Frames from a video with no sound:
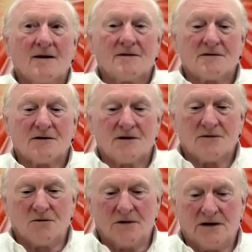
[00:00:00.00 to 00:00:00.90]
So
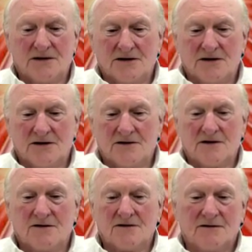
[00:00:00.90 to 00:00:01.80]
all these things.
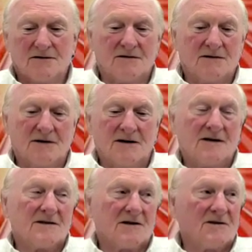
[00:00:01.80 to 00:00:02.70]
So
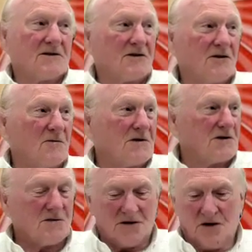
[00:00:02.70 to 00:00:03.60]
tonight we
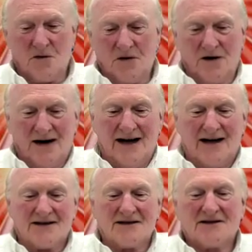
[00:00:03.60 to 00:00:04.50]
just want to open our
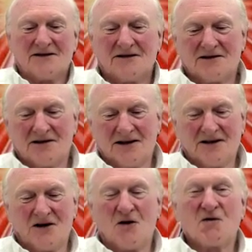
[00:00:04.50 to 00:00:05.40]
hearts to let
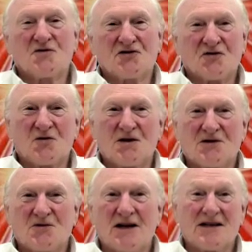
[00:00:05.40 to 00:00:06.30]
the old stories
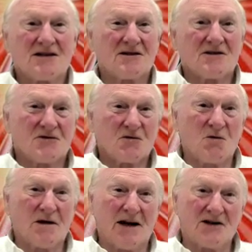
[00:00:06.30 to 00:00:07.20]
rest, because
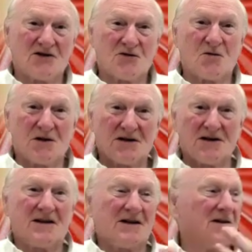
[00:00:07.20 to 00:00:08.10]
all our stories are
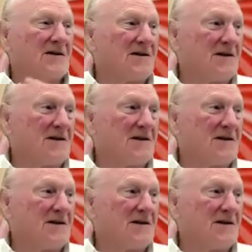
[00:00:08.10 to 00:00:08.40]
there.